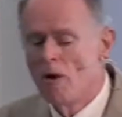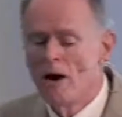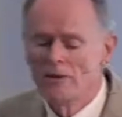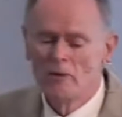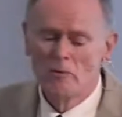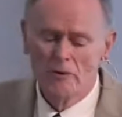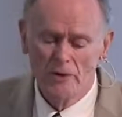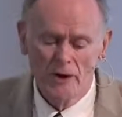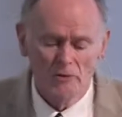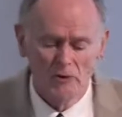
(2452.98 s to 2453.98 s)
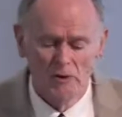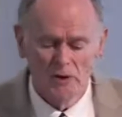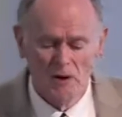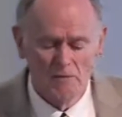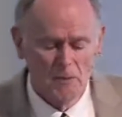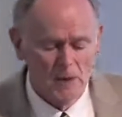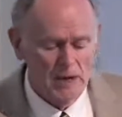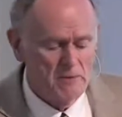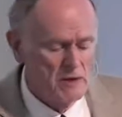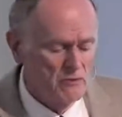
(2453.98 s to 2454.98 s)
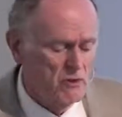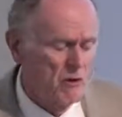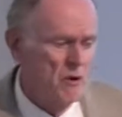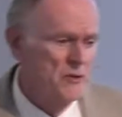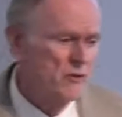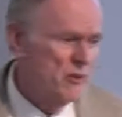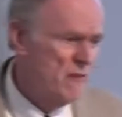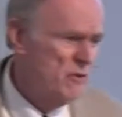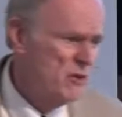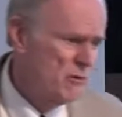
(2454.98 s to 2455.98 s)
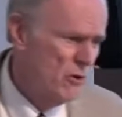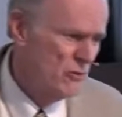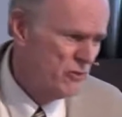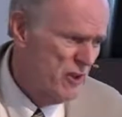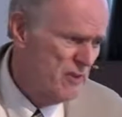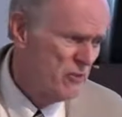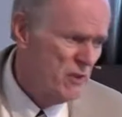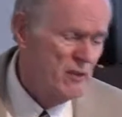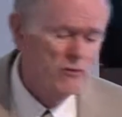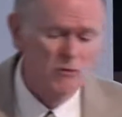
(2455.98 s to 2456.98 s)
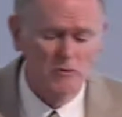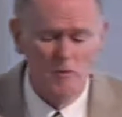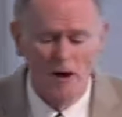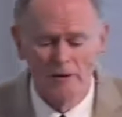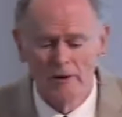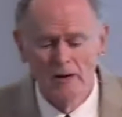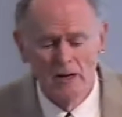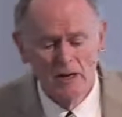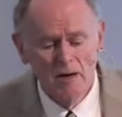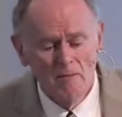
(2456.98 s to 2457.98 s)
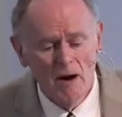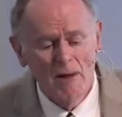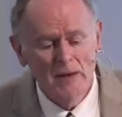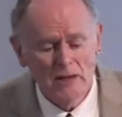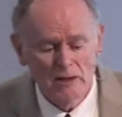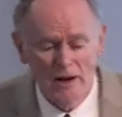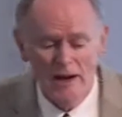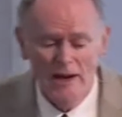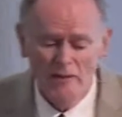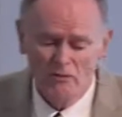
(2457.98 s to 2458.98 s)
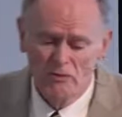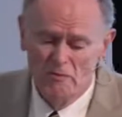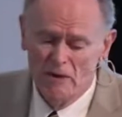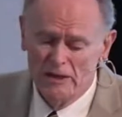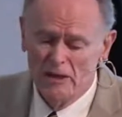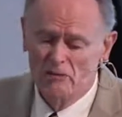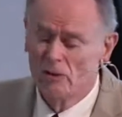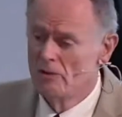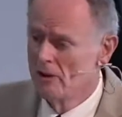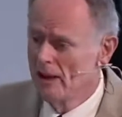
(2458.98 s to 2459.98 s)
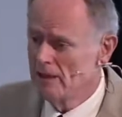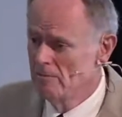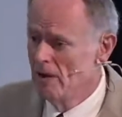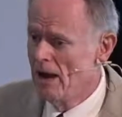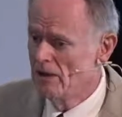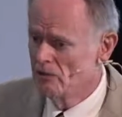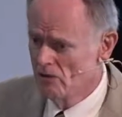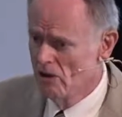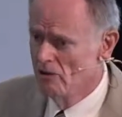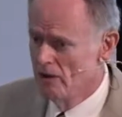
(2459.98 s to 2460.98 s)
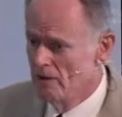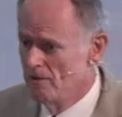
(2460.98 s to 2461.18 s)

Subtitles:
they were there showing off the baby and so on, the 7-year-old son said to his mother, "Mommy, can I have some money so that I can buy a soda?"